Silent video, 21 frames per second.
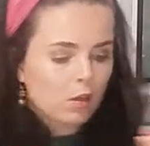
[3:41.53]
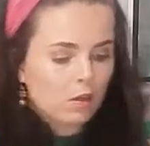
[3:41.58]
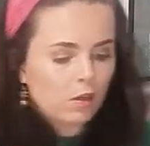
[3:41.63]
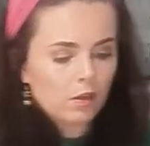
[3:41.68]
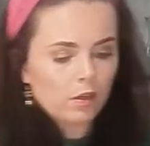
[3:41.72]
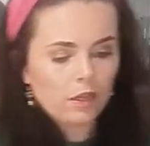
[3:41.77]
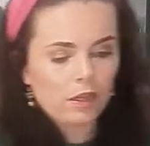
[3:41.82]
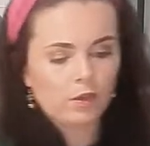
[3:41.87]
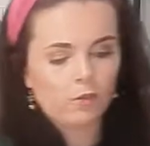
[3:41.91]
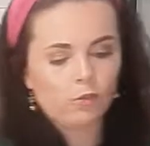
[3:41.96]

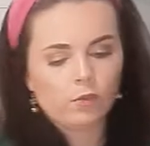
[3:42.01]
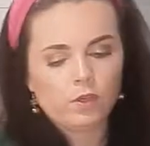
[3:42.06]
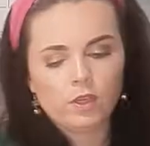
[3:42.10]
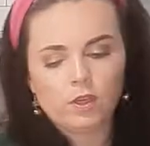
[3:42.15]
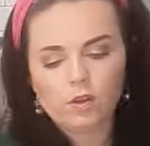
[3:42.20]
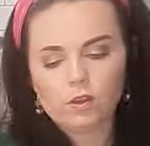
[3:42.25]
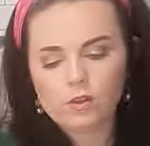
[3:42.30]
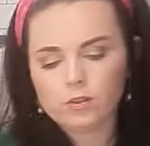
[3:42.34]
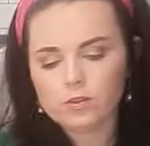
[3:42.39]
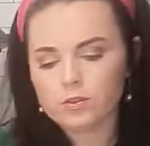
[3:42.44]
Okay, we
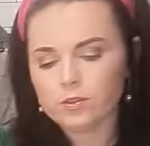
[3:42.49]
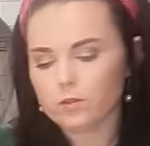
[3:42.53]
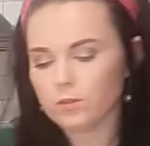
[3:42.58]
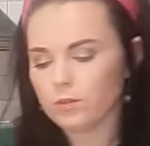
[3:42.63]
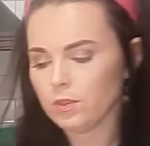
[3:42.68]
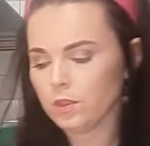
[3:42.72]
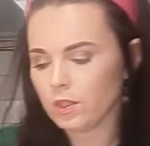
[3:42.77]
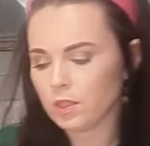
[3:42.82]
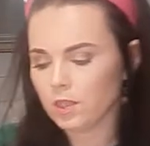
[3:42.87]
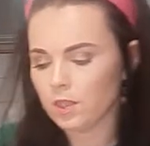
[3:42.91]
also
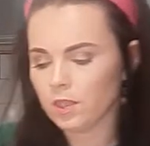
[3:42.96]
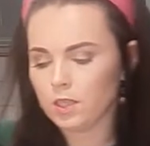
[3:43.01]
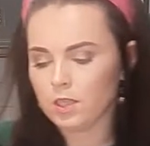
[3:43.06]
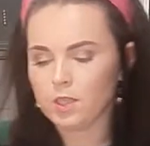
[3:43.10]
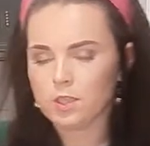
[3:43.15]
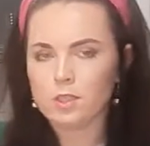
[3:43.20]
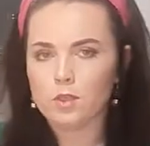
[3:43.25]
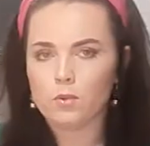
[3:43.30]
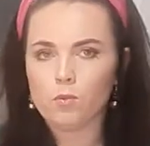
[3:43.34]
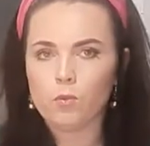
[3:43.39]

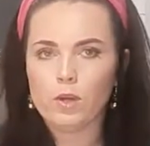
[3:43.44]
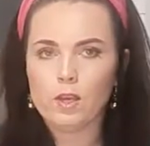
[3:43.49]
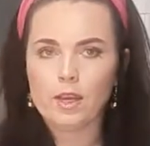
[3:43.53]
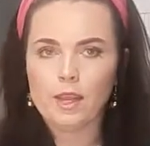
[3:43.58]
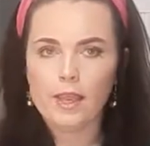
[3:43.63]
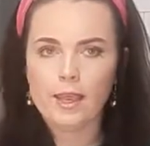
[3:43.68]
need 1